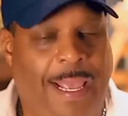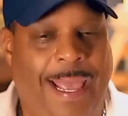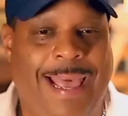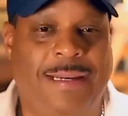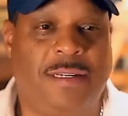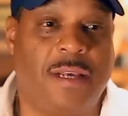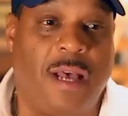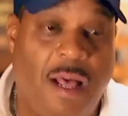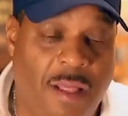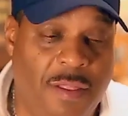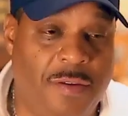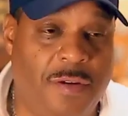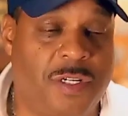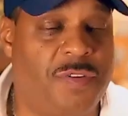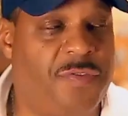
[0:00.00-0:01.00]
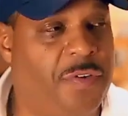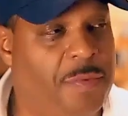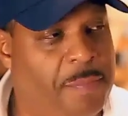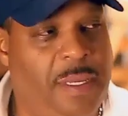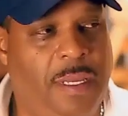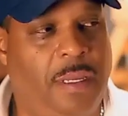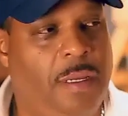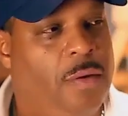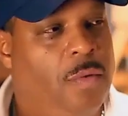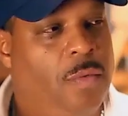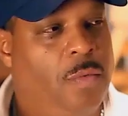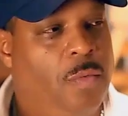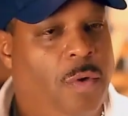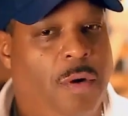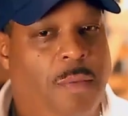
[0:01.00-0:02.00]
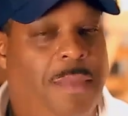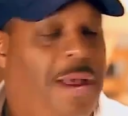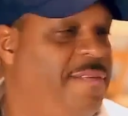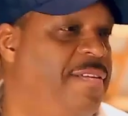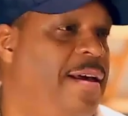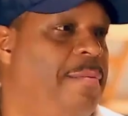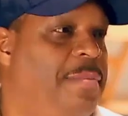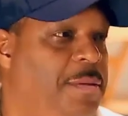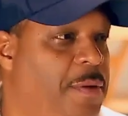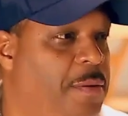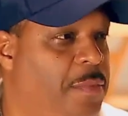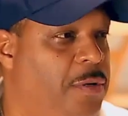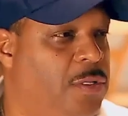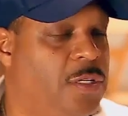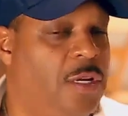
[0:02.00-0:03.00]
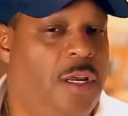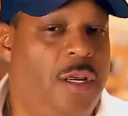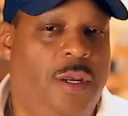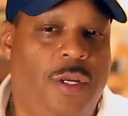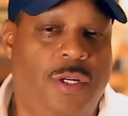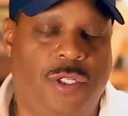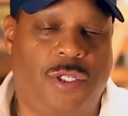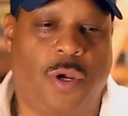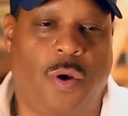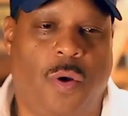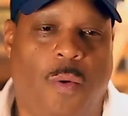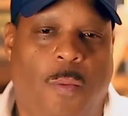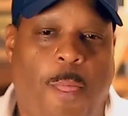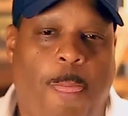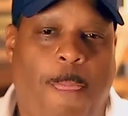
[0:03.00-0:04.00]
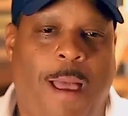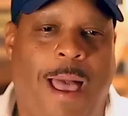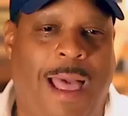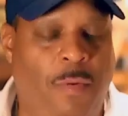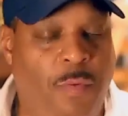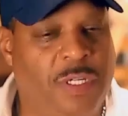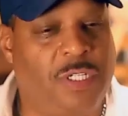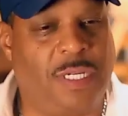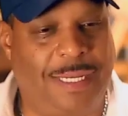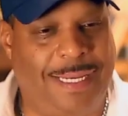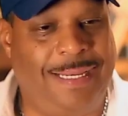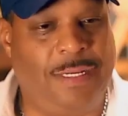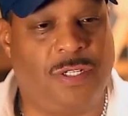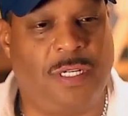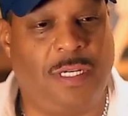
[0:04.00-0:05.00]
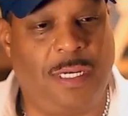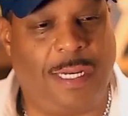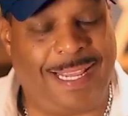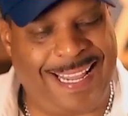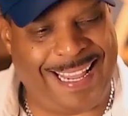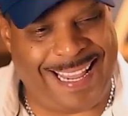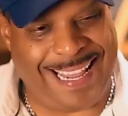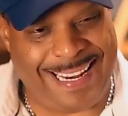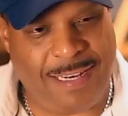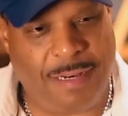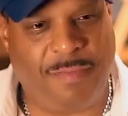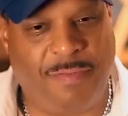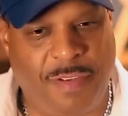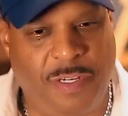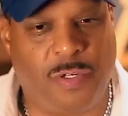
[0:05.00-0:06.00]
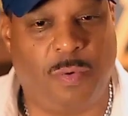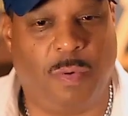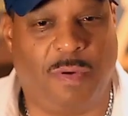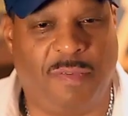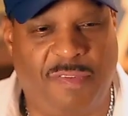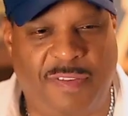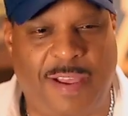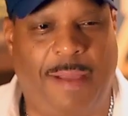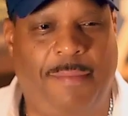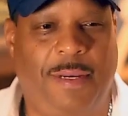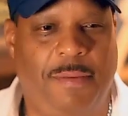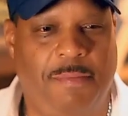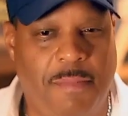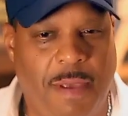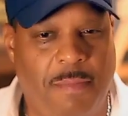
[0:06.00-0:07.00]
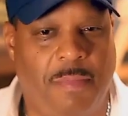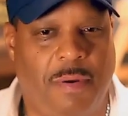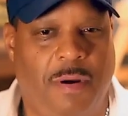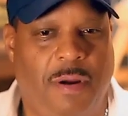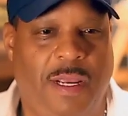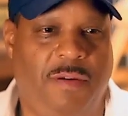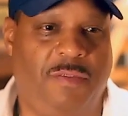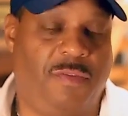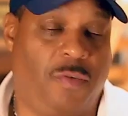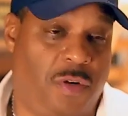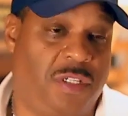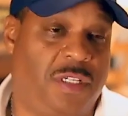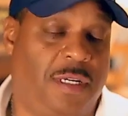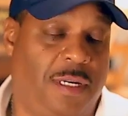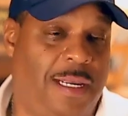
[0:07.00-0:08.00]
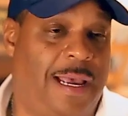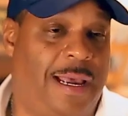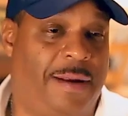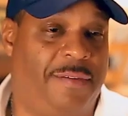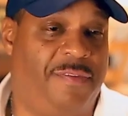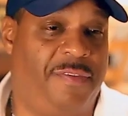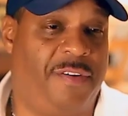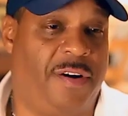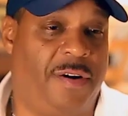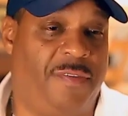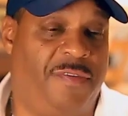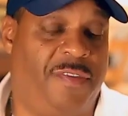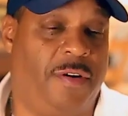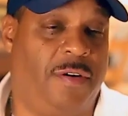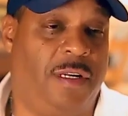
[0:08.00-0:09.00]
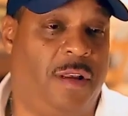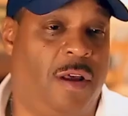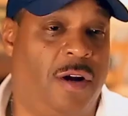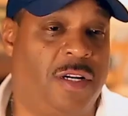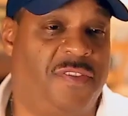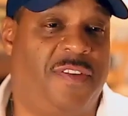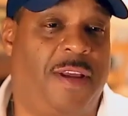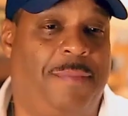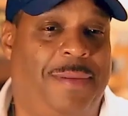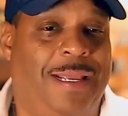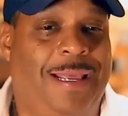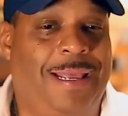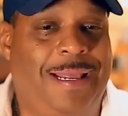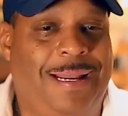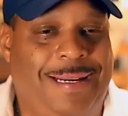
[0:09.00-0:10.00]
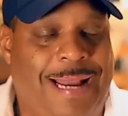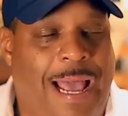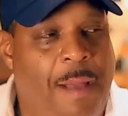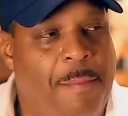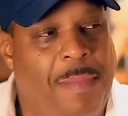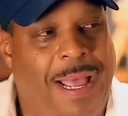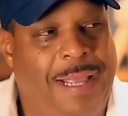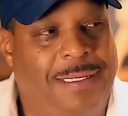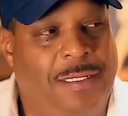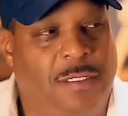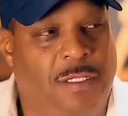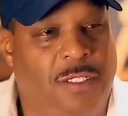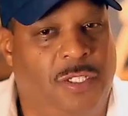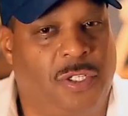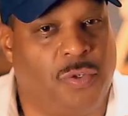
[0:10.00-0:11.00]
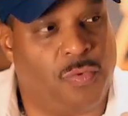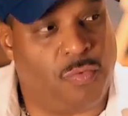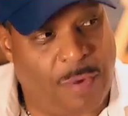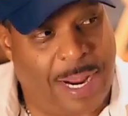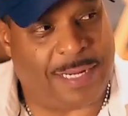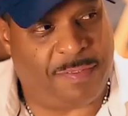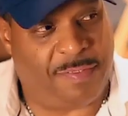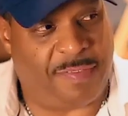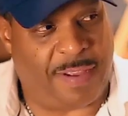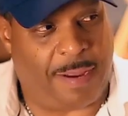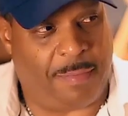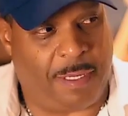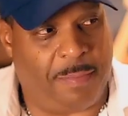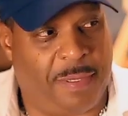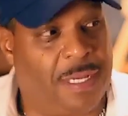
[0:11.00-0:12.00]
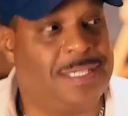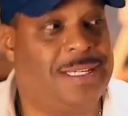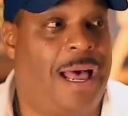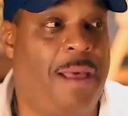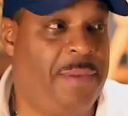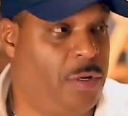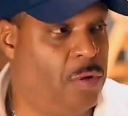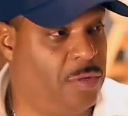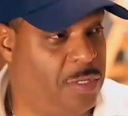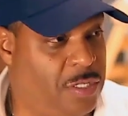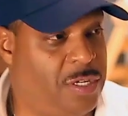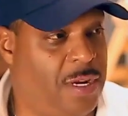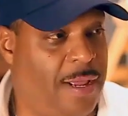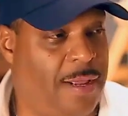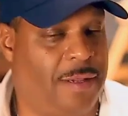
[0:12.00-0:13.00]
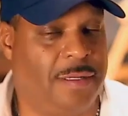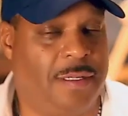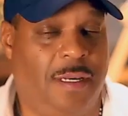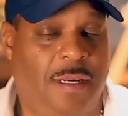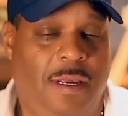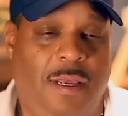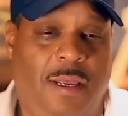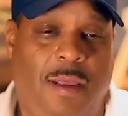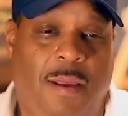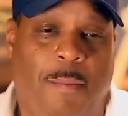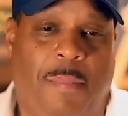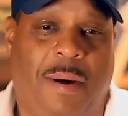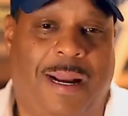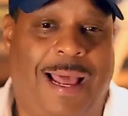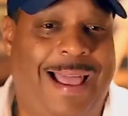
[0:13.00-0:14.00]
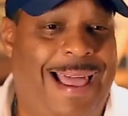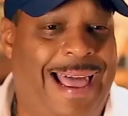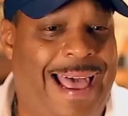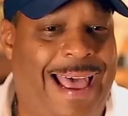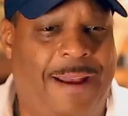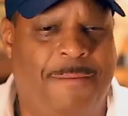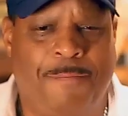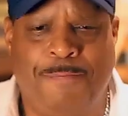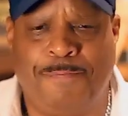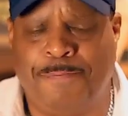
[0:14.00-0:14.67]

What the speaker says: And others for me were my family members. So I went to each individual family member, and fortunately I had a fairly large family, not my direct family because I'm an only child, but I had